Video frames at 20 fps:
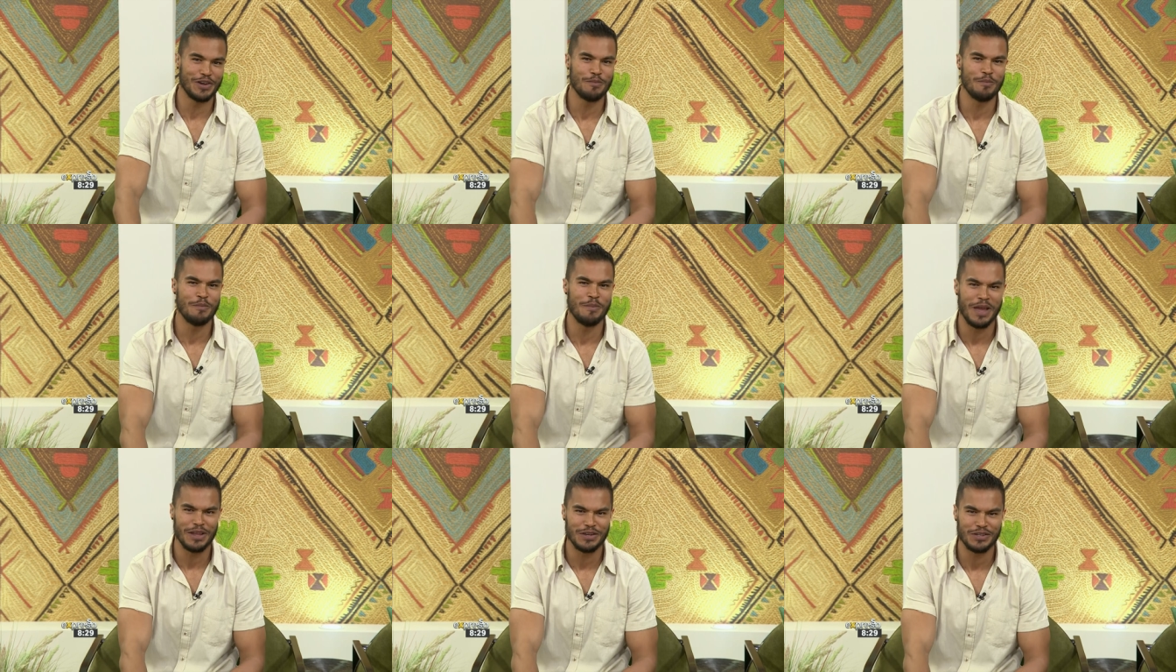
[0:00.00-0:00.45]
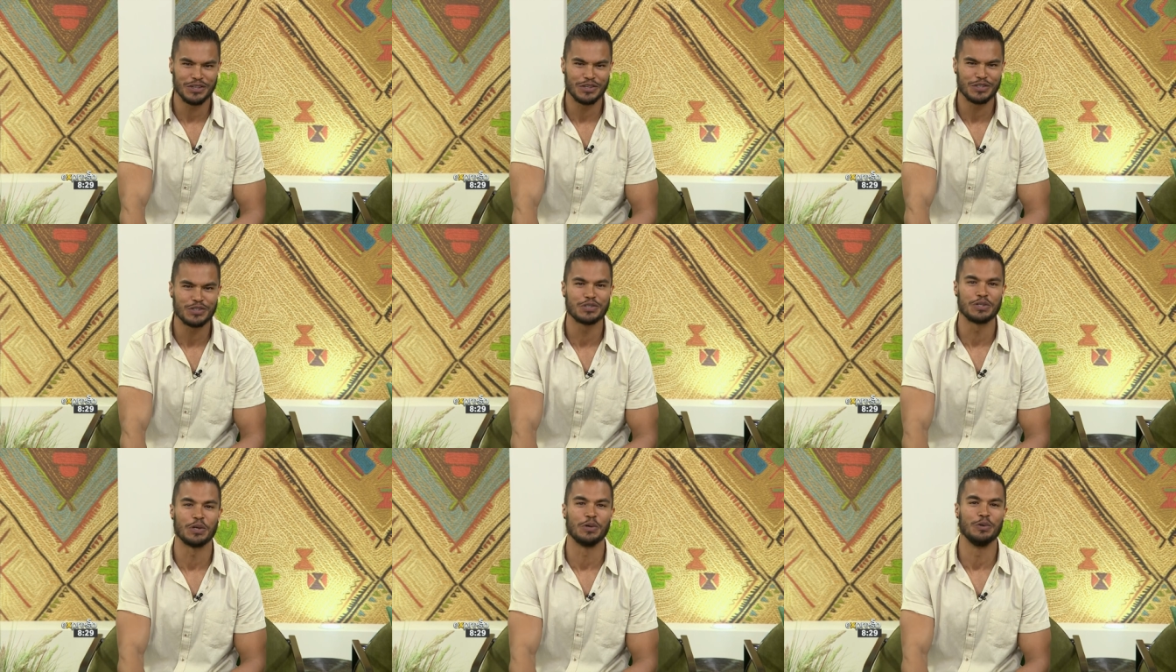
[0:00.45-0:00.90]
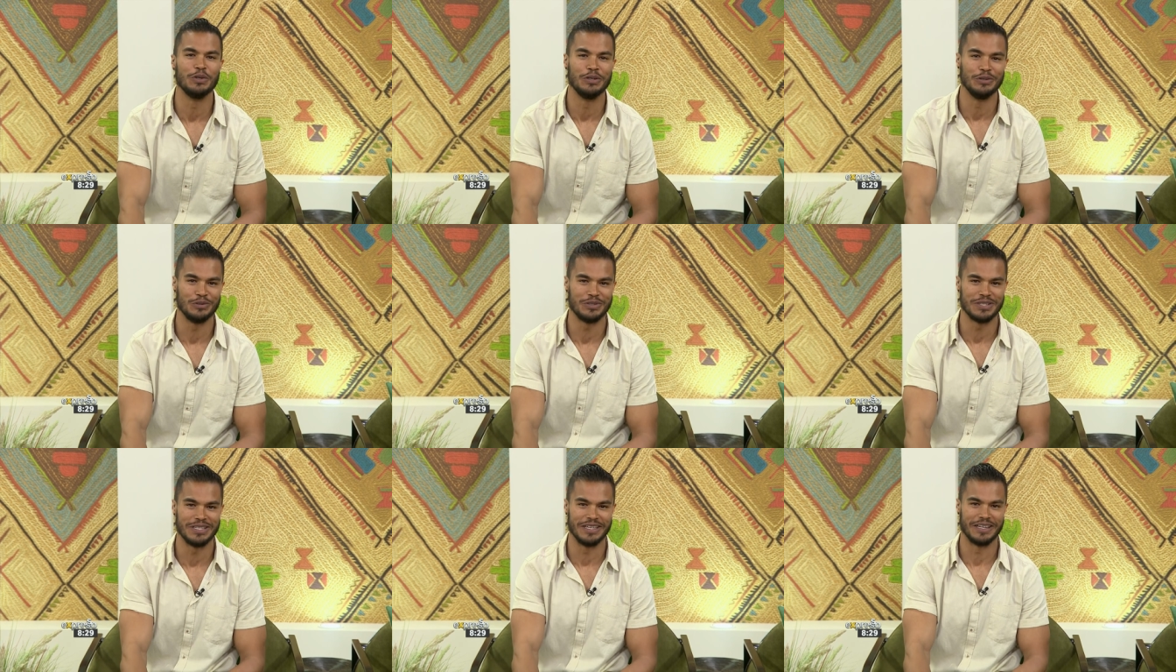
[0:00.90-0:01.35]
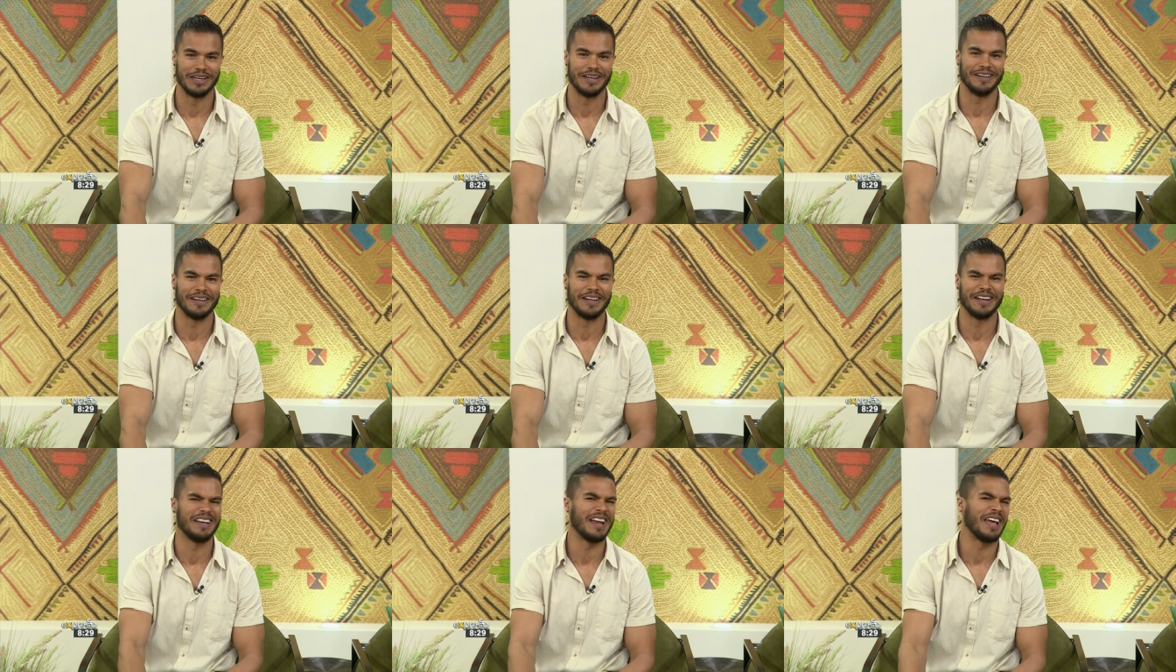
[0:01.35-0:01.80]
term magic so loosely.
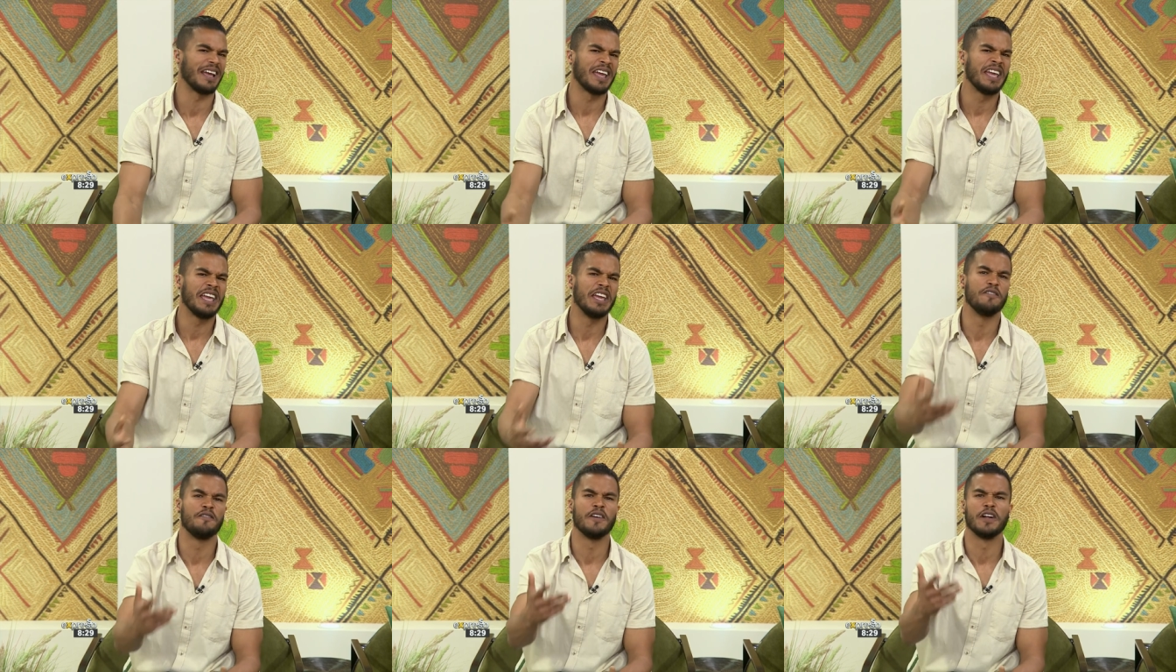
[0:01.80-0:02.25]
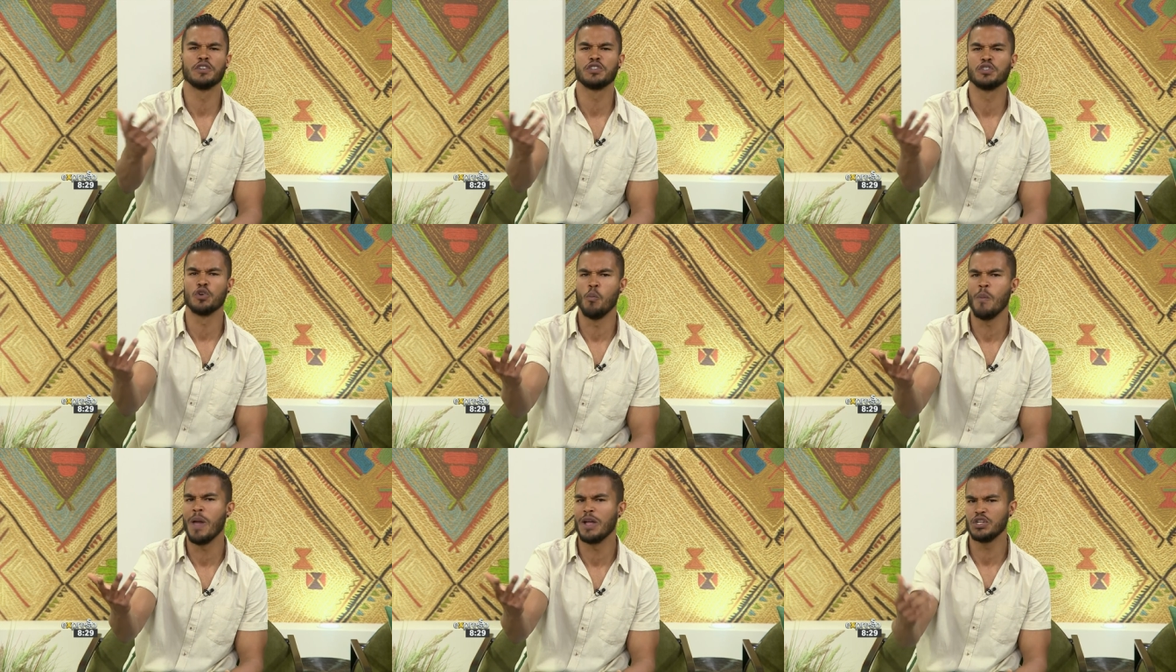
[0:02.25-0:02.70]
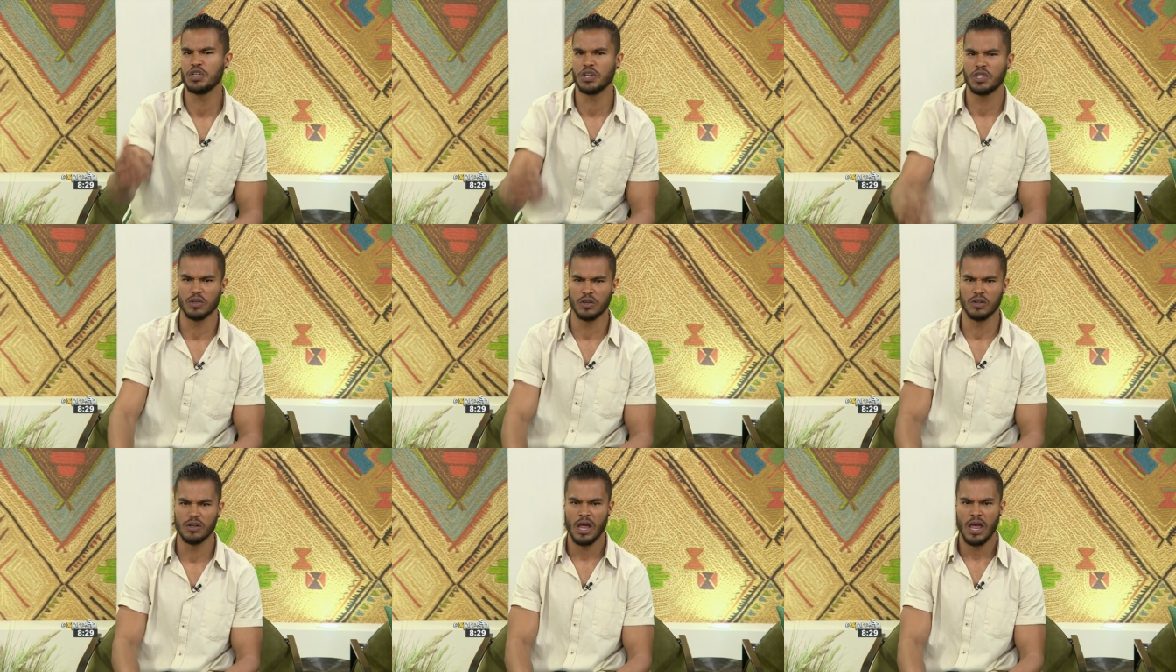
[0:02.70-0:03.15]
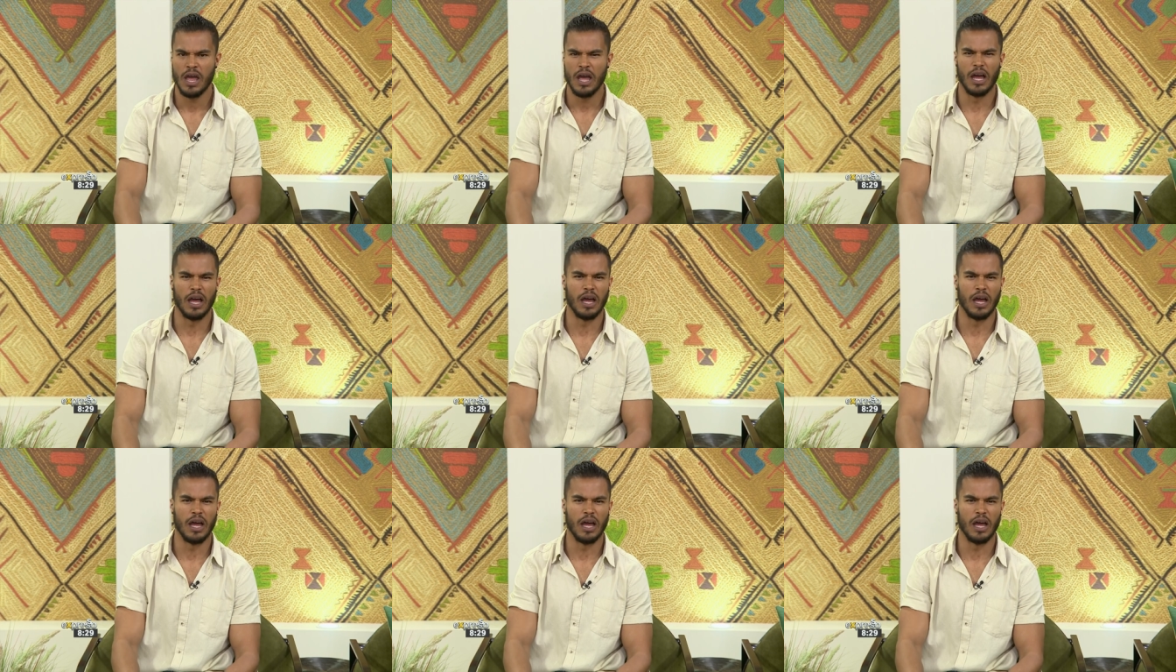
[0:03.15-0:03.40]
It felt so magical.